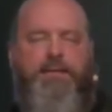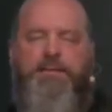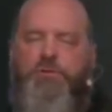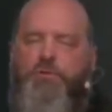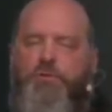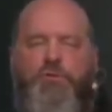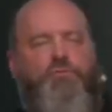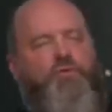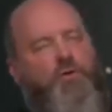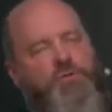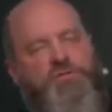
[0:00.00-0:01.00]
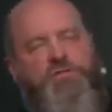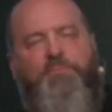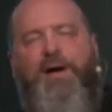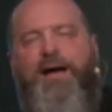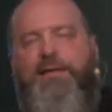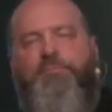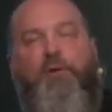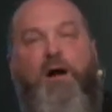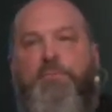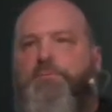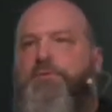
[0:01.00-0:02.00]
you've heard somebody
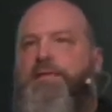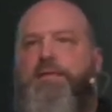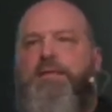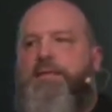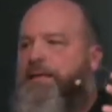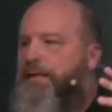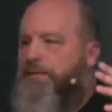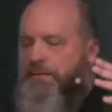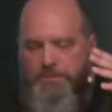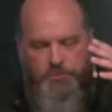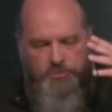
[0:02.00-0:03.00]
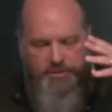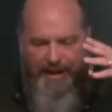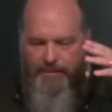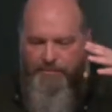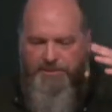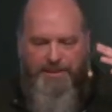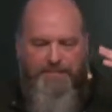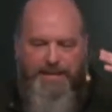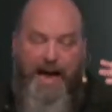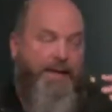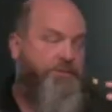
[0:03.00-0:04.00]
probably use language like,
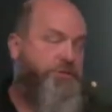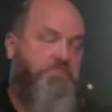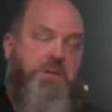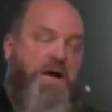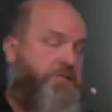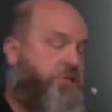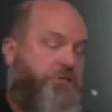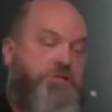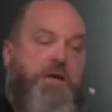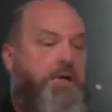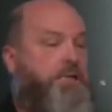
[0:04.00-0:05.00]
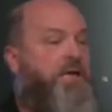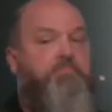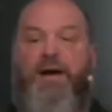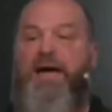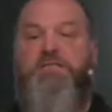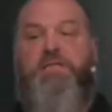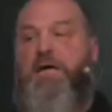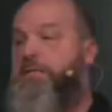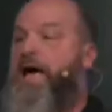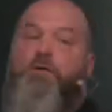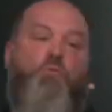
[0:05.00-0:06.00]
man, I just can't get past that,
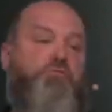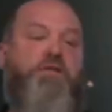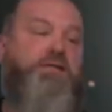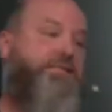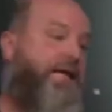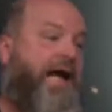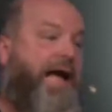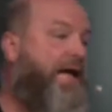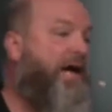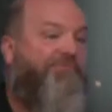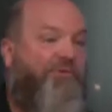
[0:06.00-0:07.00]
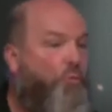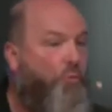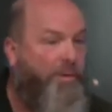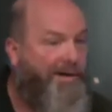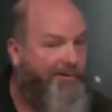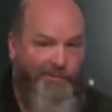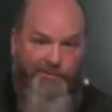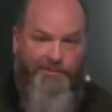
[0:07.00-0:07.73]
and I don't think that I ever will.